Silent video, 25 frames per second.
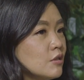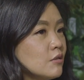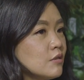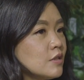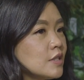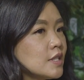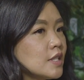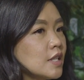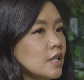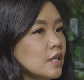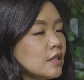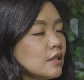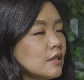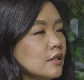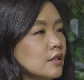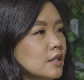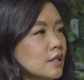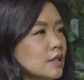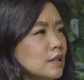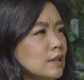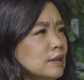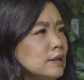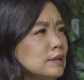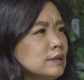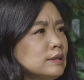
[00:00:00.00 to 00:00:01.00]
and she was like,
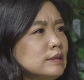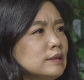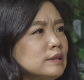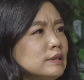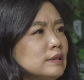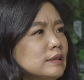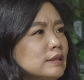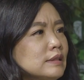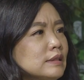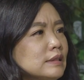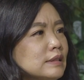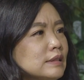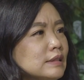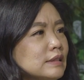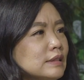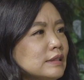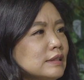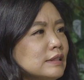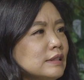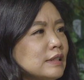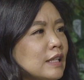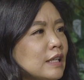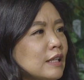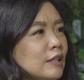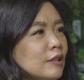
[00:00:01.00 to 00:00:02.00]

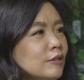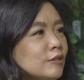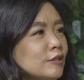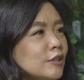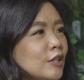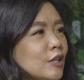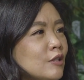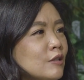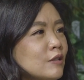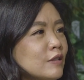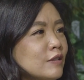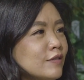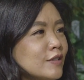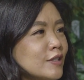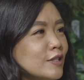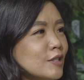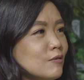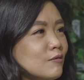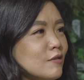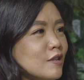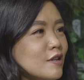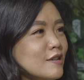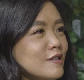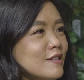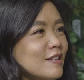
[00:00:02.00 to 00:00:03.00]
I don't know if
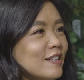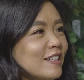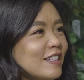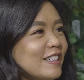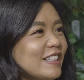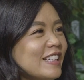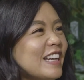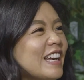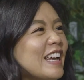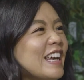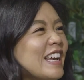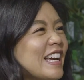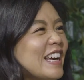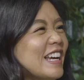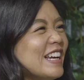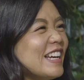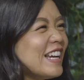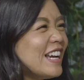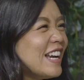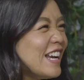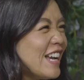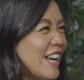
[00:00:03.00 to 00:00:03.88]
it's worth it. You